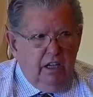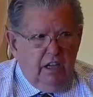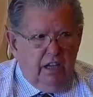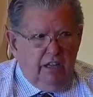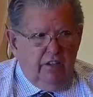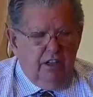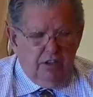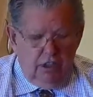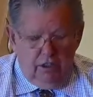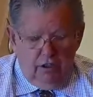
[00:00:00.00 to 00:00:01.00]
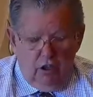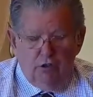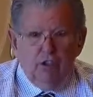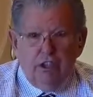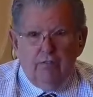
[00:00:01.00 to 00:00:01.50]
in this little note
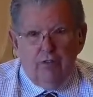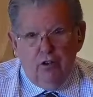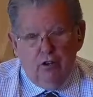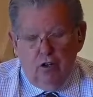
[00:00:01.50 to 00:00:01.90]
sheet, and for you who